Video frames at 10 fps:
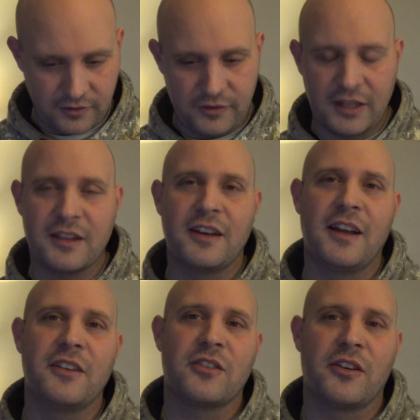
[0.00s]
You've got the
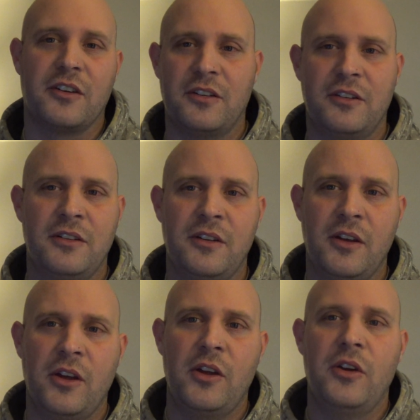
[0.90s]
nice girl
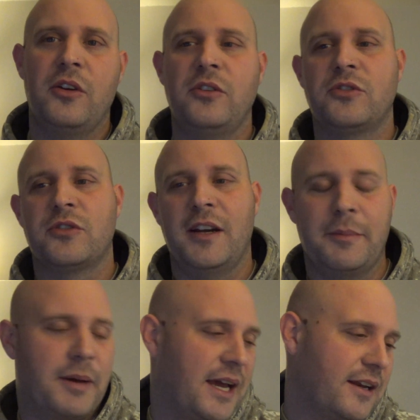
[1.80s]
who's
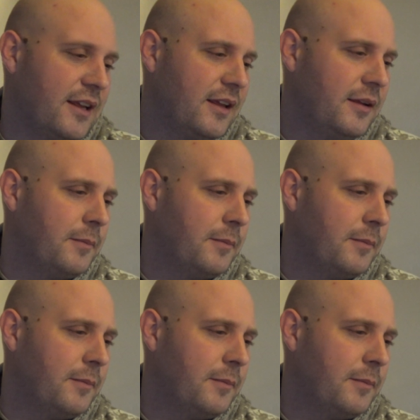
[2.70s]
treated badly.